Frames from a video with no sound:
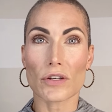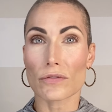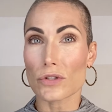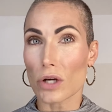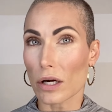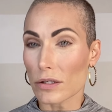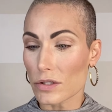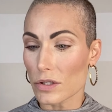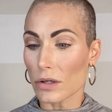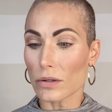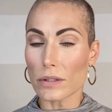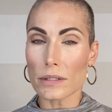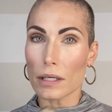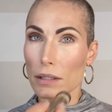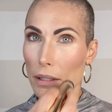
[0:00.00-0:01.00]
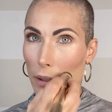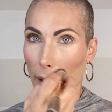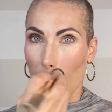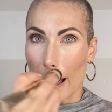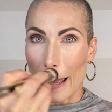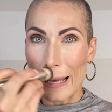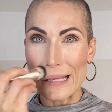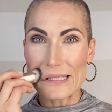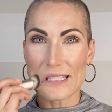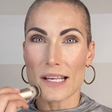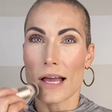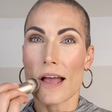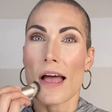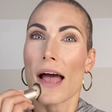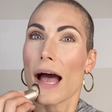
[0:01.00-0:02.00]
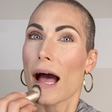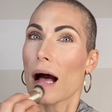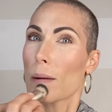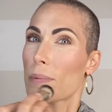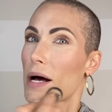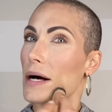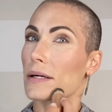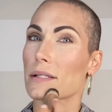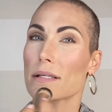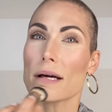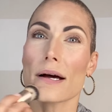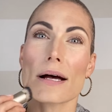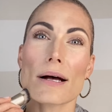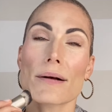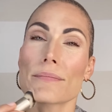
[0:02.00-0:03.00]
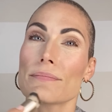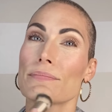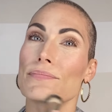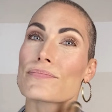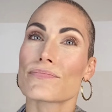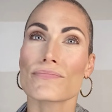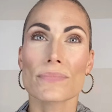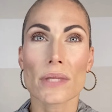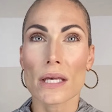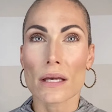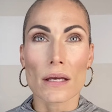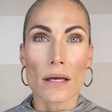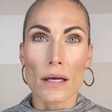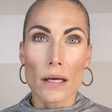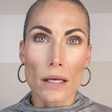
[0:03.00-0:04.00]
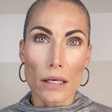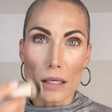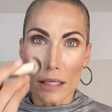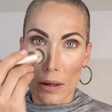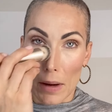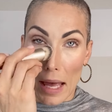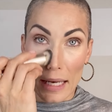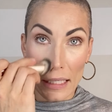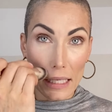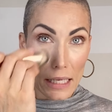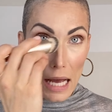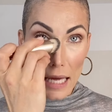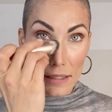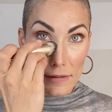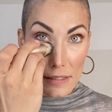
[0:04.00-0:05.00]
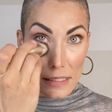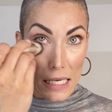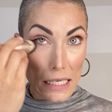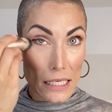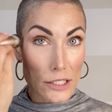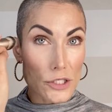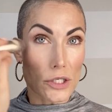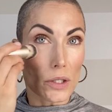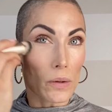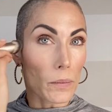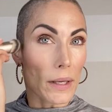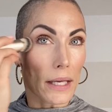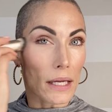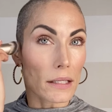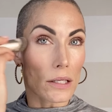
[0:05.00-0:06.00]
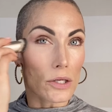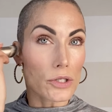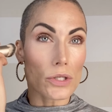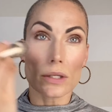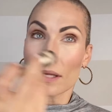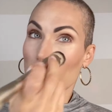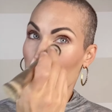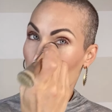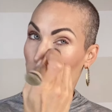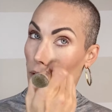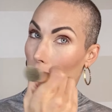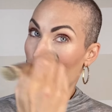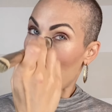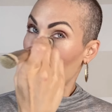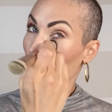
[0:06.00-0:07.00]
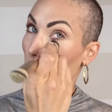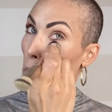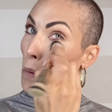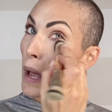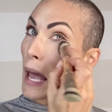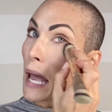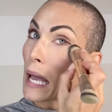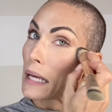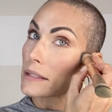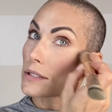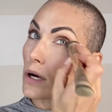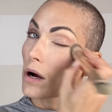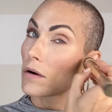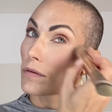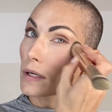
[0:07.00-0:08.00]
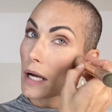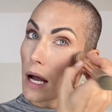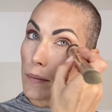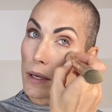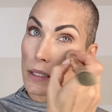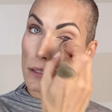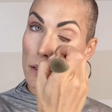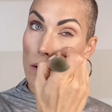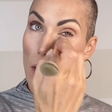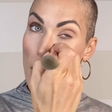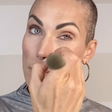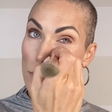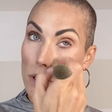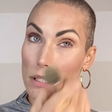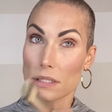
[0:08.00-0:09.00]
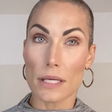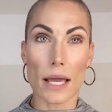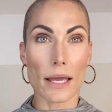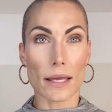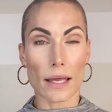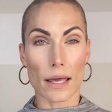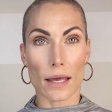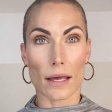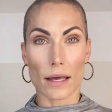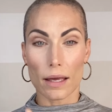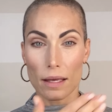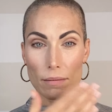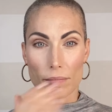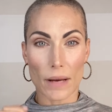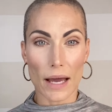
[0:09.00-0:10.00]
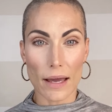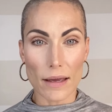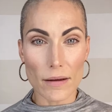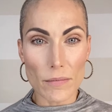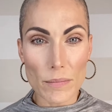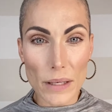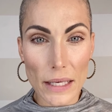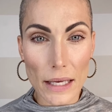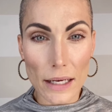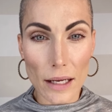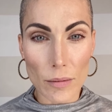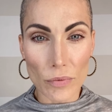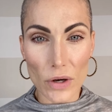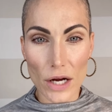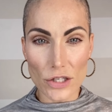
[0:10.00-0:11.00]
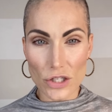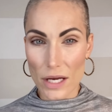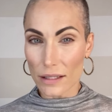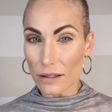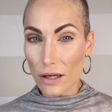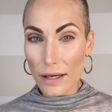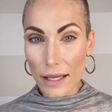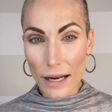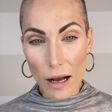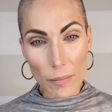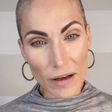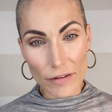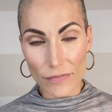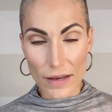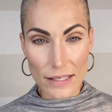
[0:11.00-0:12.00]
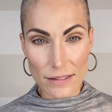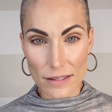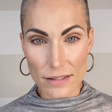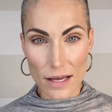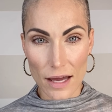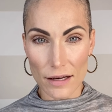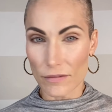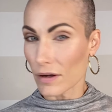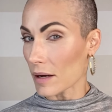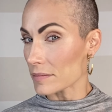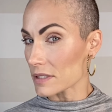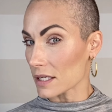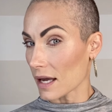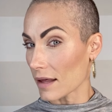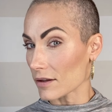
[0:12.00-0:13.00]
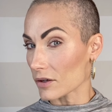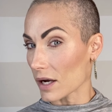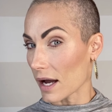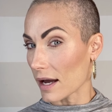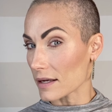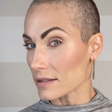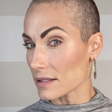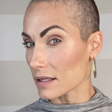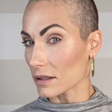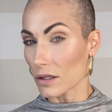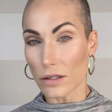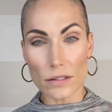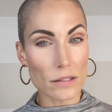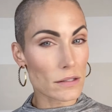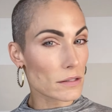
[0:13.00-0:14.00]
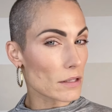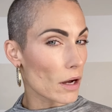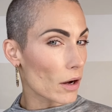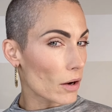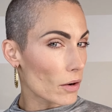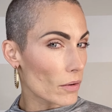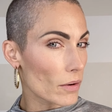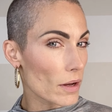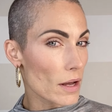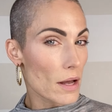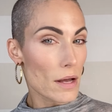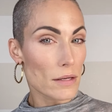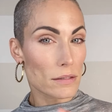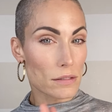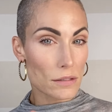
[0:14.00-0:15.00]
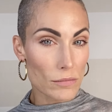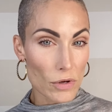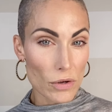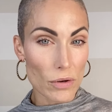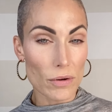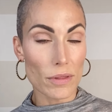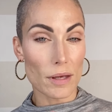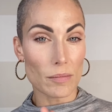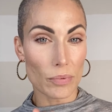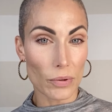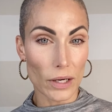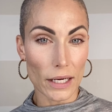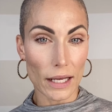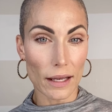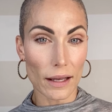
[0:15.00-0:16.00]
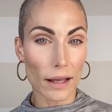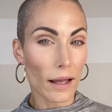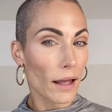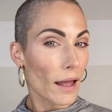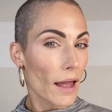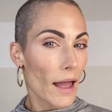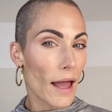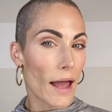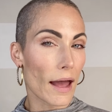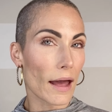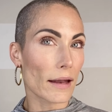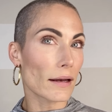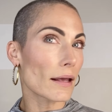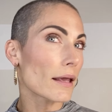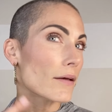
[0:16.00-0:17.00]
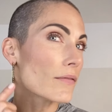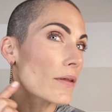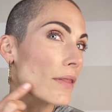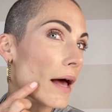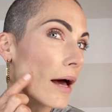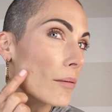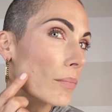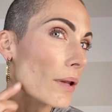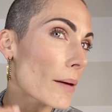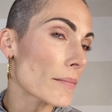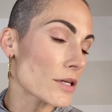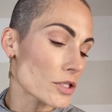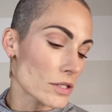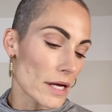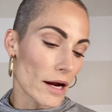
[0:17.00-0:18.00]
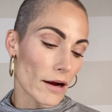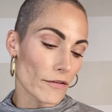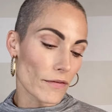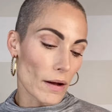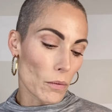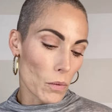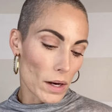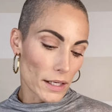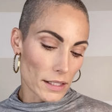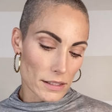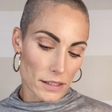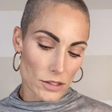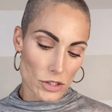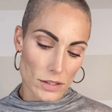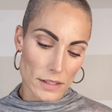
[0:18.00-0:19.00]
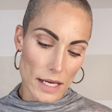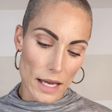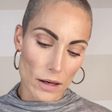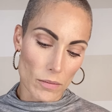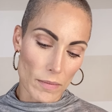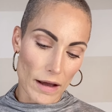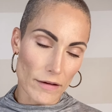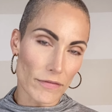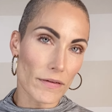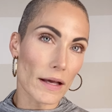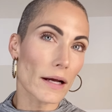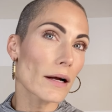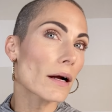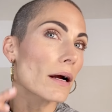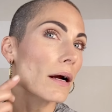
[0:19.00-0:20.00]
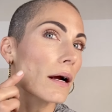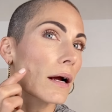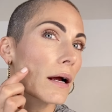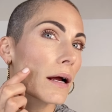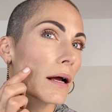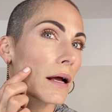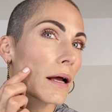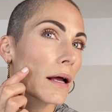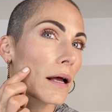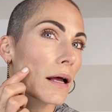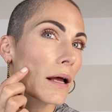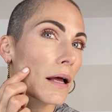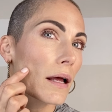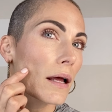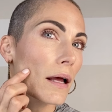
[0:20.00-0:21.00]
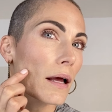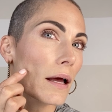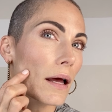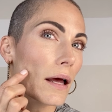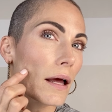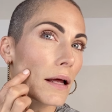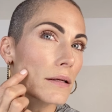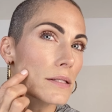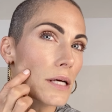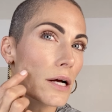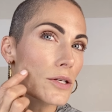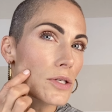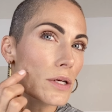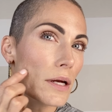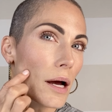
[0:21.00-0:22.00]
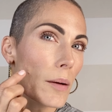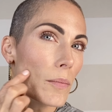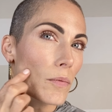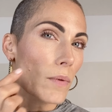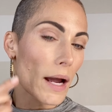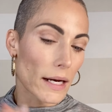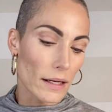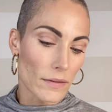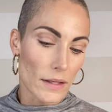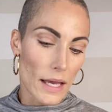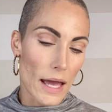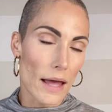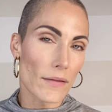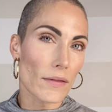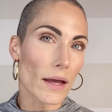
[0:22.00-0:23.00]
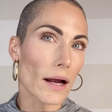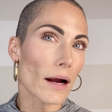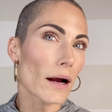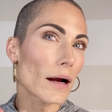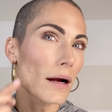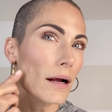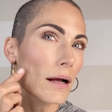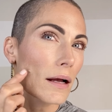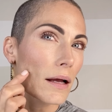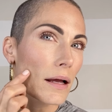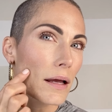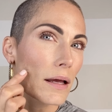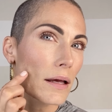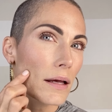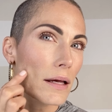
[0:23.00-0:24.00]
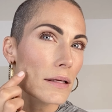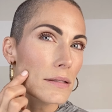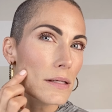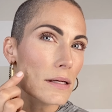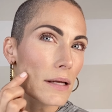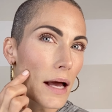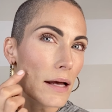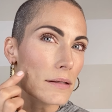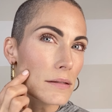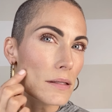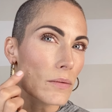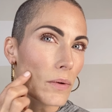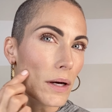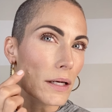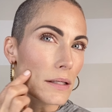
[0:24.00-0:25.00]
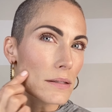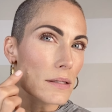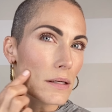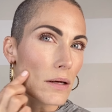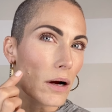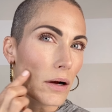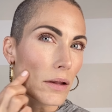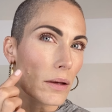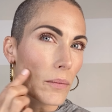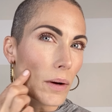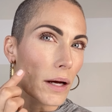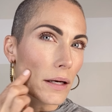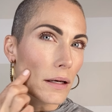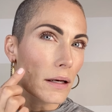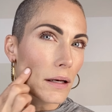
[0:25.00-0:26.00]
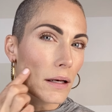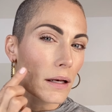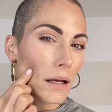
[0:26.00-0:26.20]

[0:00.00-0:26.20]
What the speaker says: you have dark circles under your eyes? How about, any kind of skin issue? We can usually figure out a way to overcome it. So I'm just taking my beginning brush, and look at how my face has kind of come together, guys. It looks so smooth and pretty. And even that blemish there, if I wanted to just take my finger and touch it up right at the end there, it's a nasty one. It's a gnarly one.